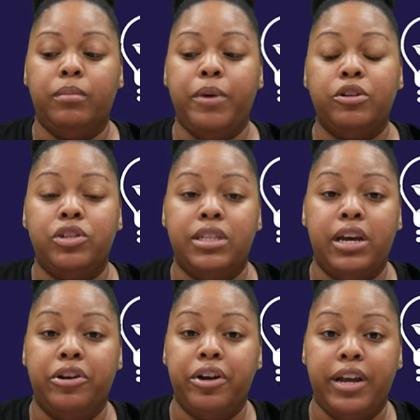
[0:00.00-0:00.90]

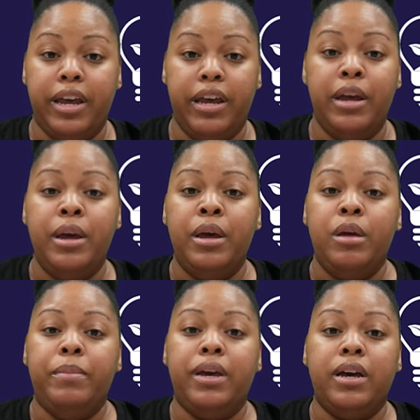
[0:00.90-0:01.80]
purchasing a Cricut
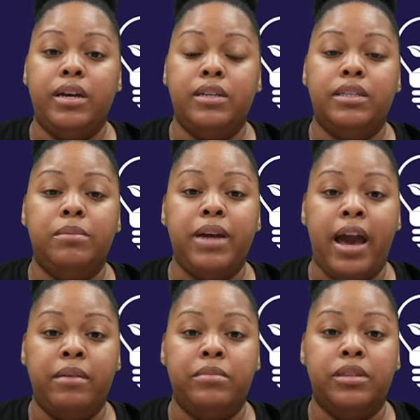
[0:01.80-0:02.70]
because
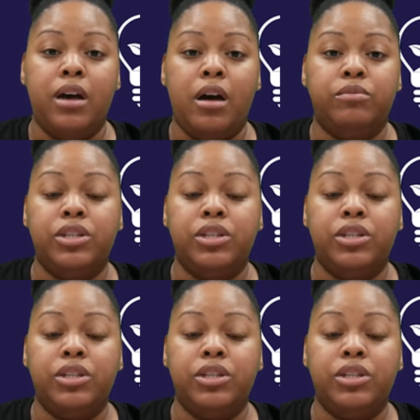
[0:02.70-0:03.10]
sometimes um,